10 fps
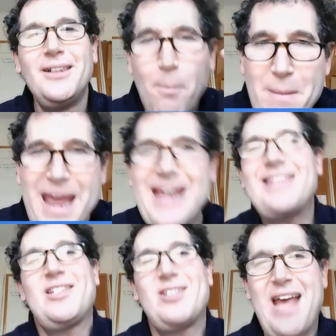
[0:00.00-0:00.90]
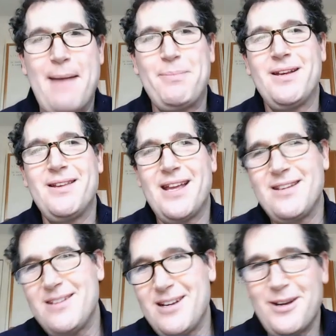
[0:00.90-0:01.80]
make this happen that,
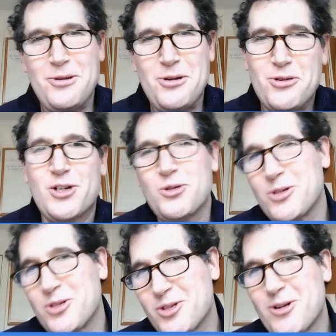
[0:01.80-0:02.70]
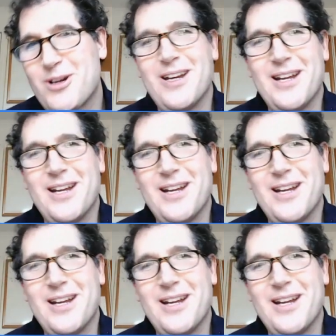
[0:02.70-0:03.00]
you know, you're trying to short circuit it.